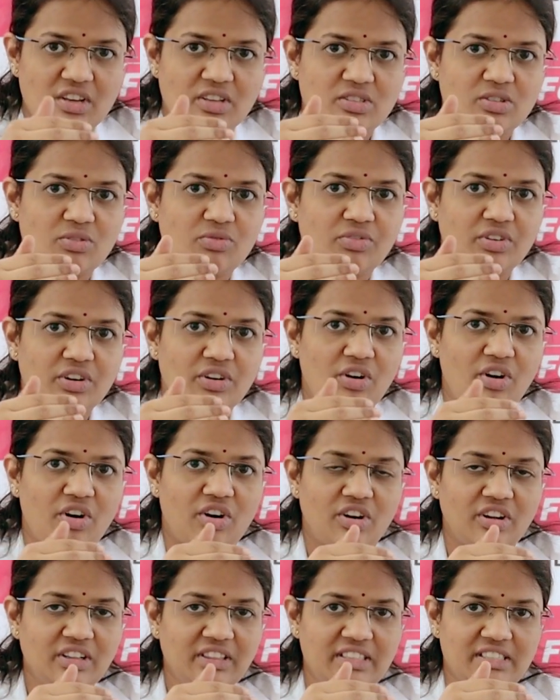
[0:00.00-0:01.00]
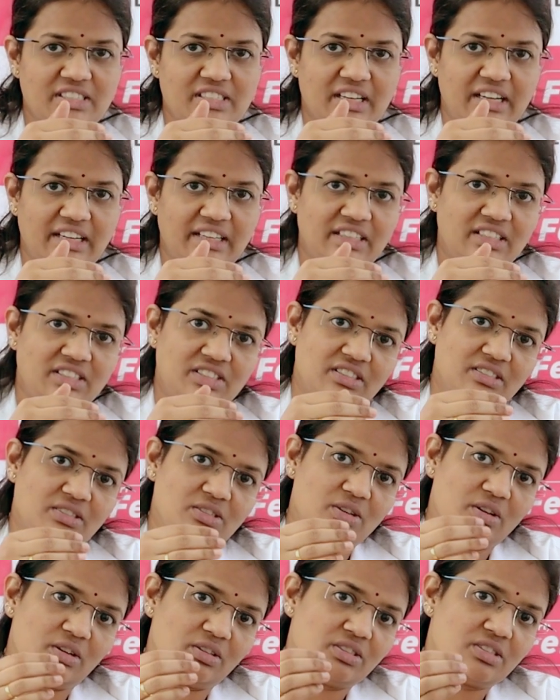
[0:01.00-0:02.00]
so for all these
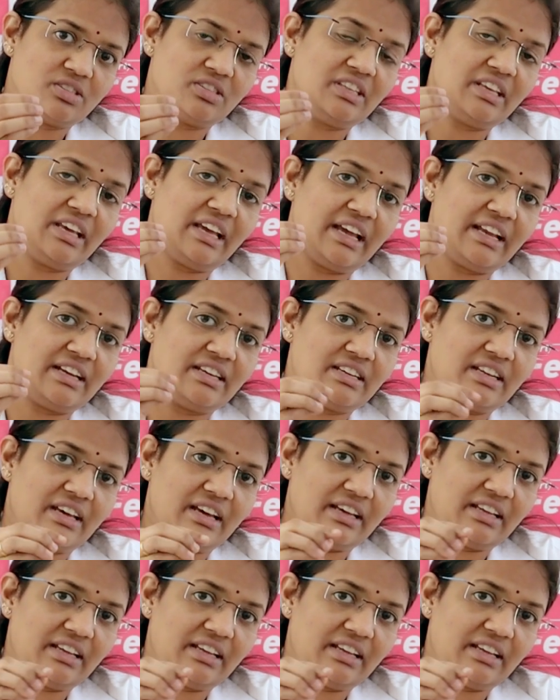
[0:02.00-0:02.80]
conditions also the en